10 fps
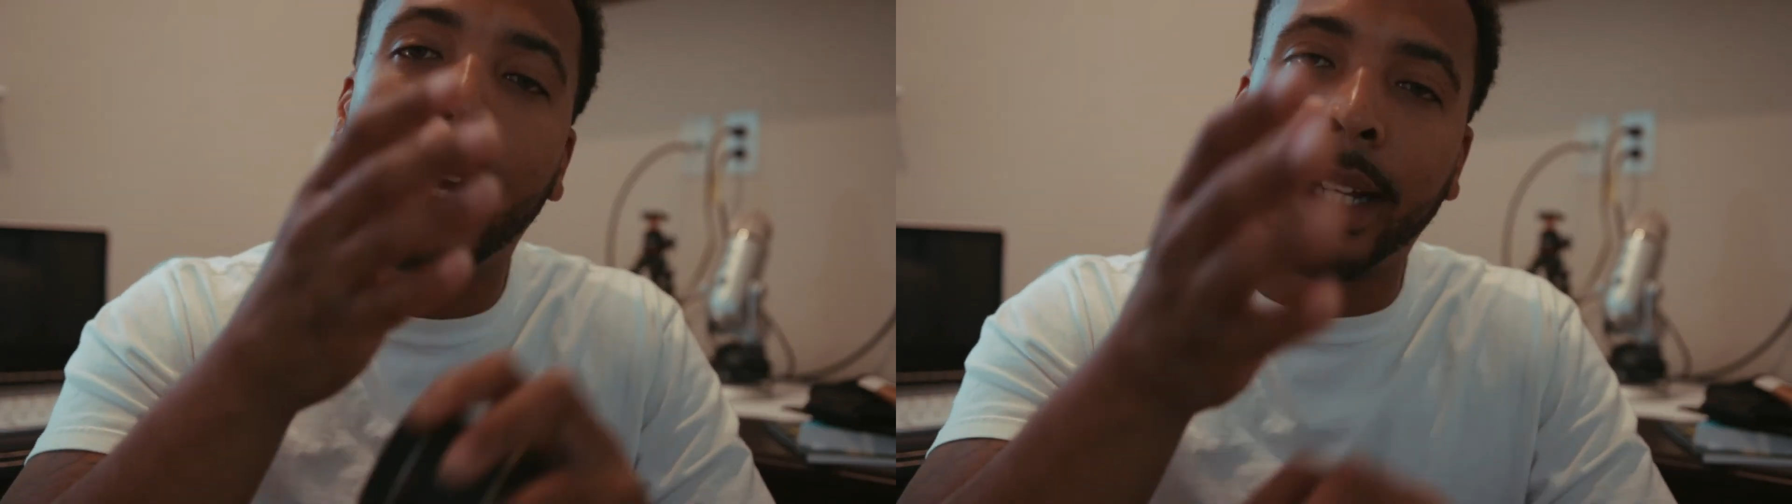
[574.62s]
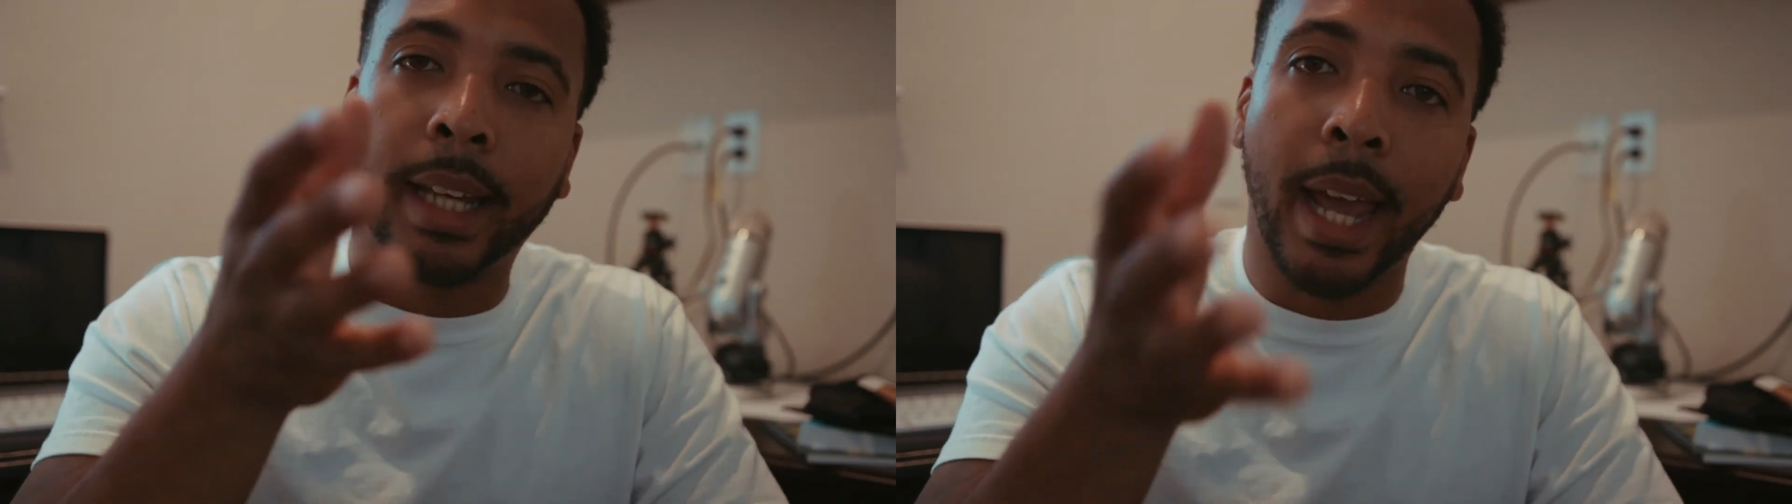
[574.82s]

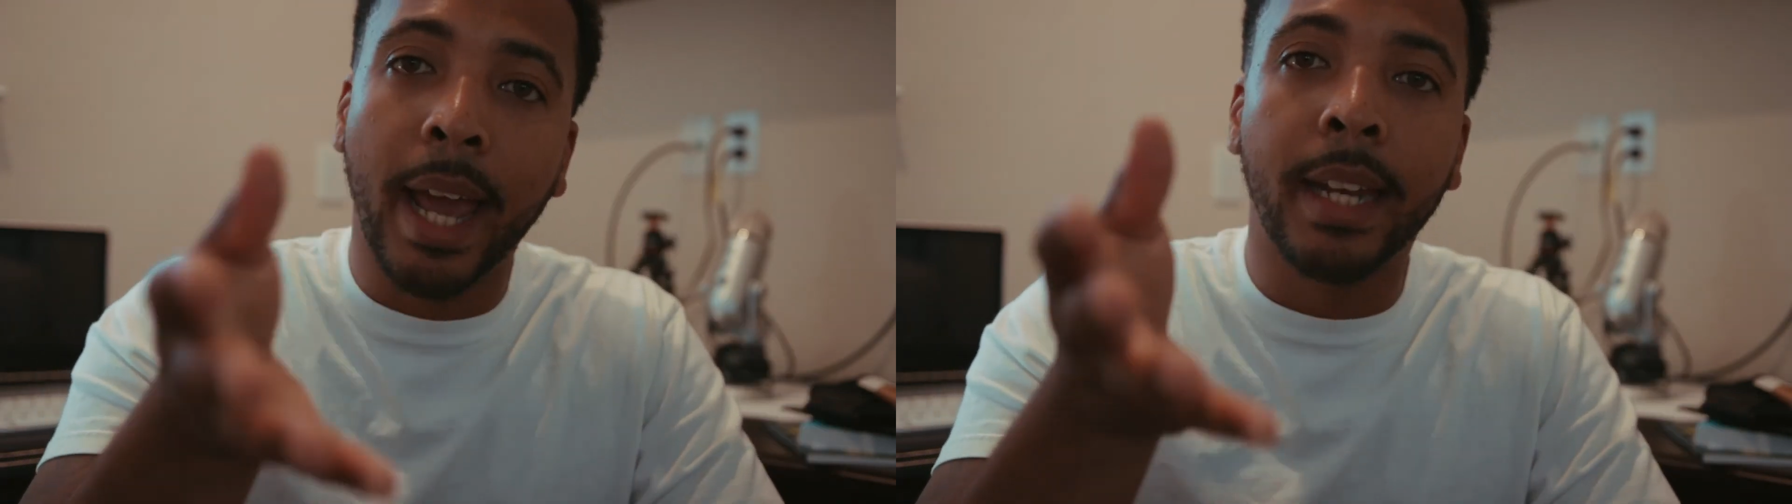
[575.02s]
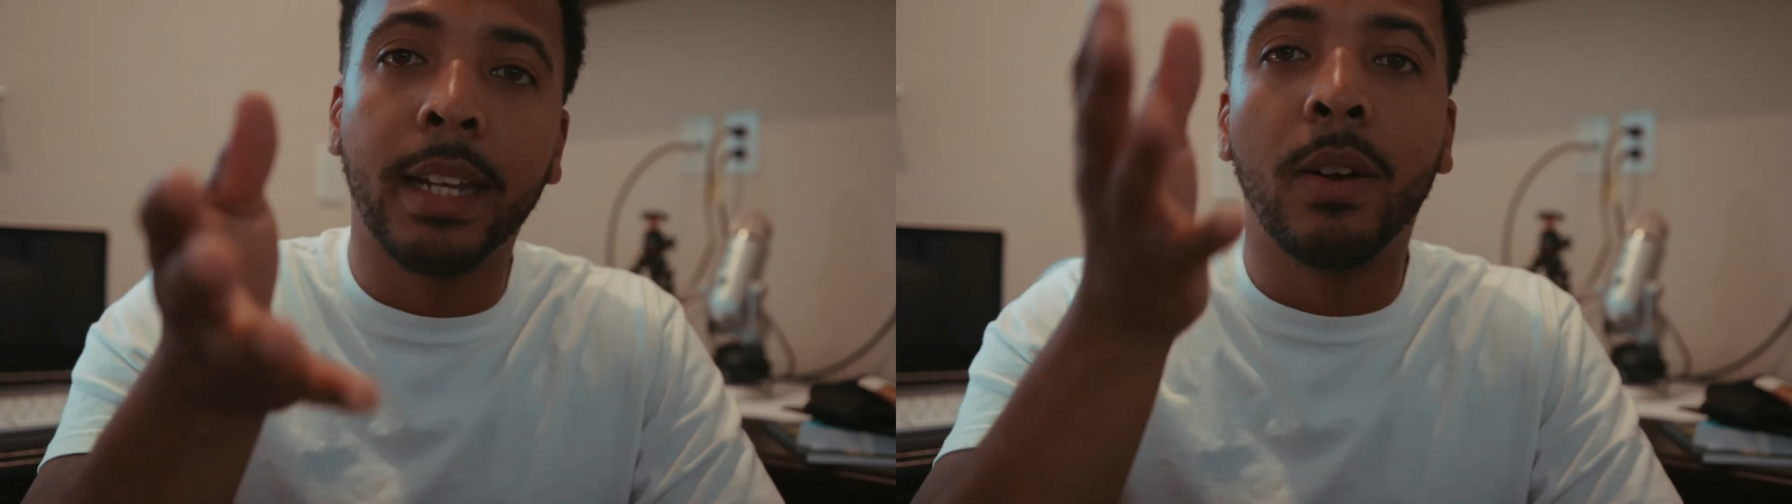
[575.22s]
a
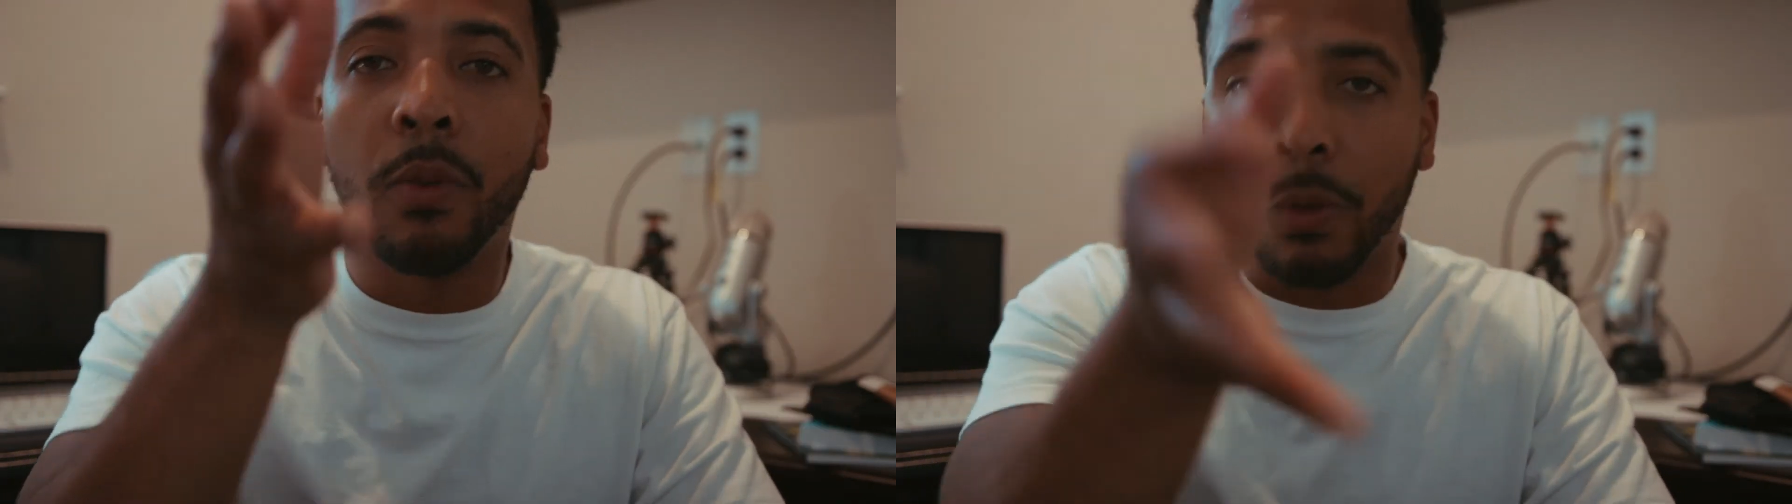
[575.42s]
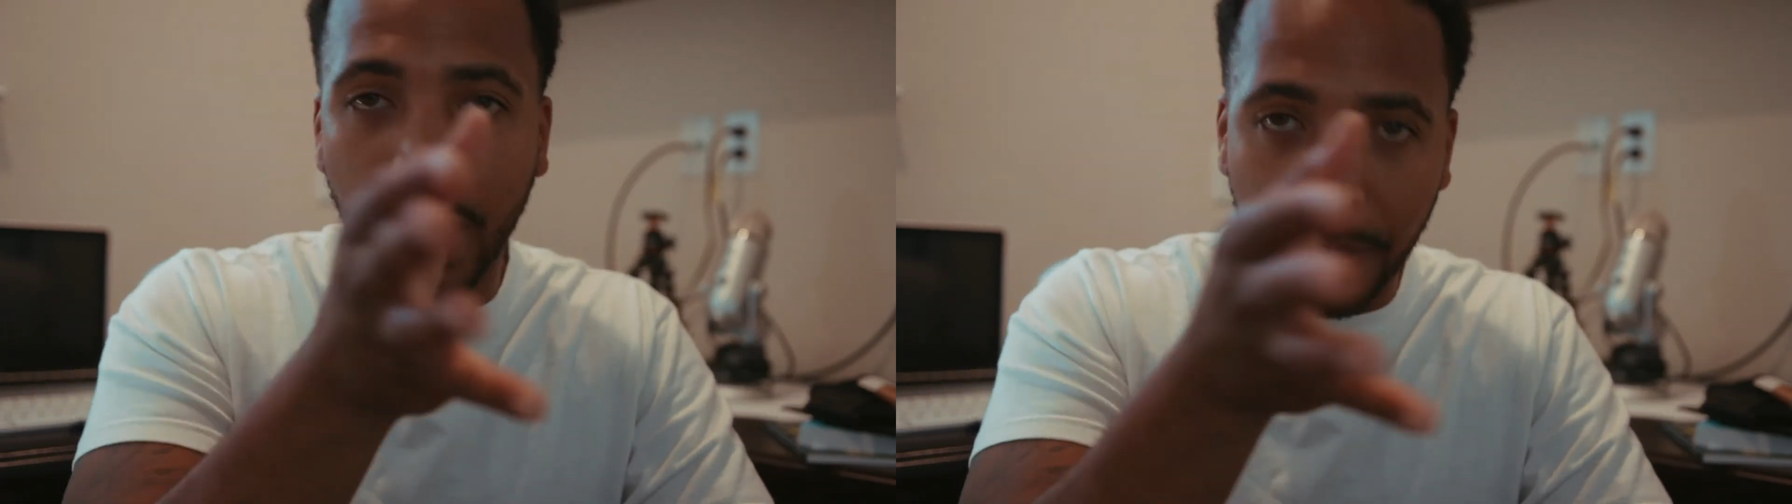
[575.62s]
Canon
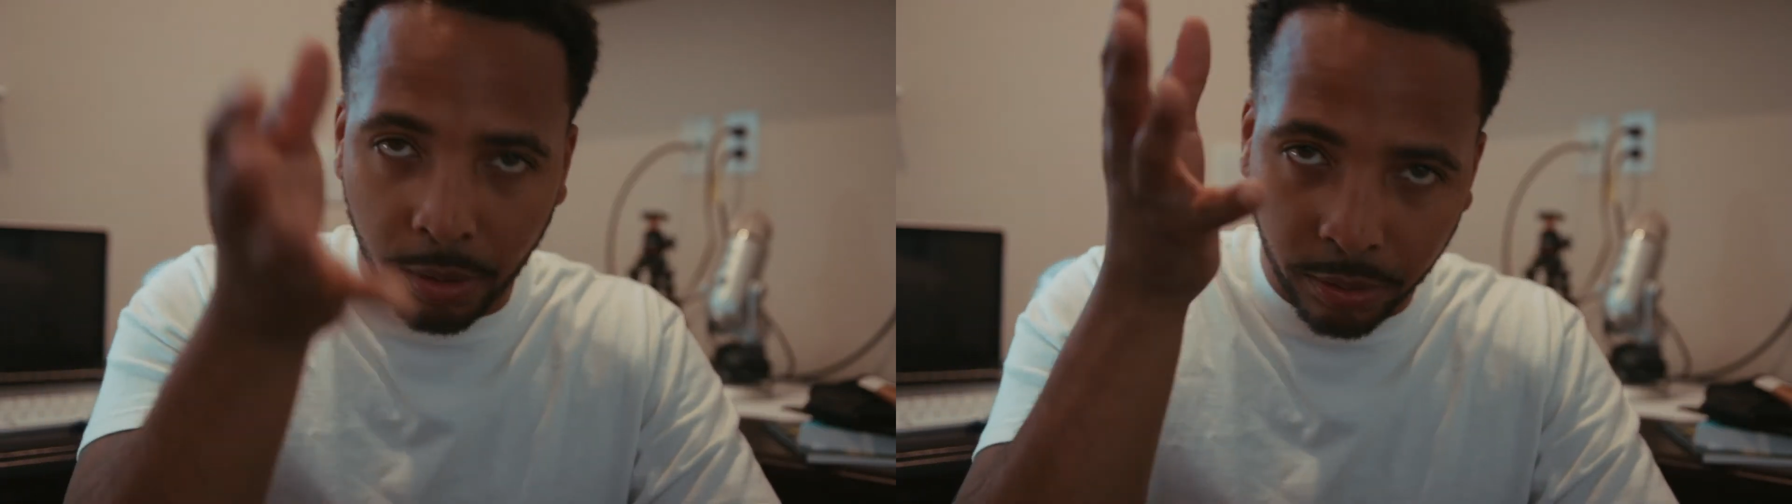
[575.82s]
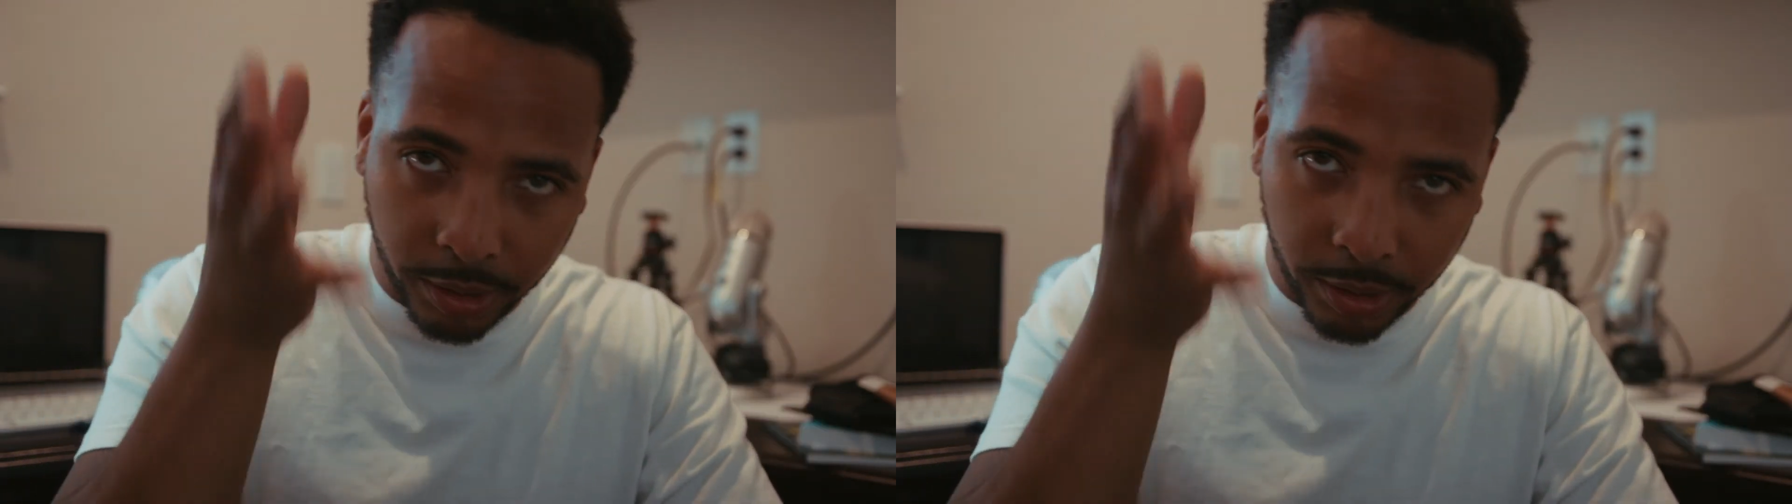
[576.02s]
Rebel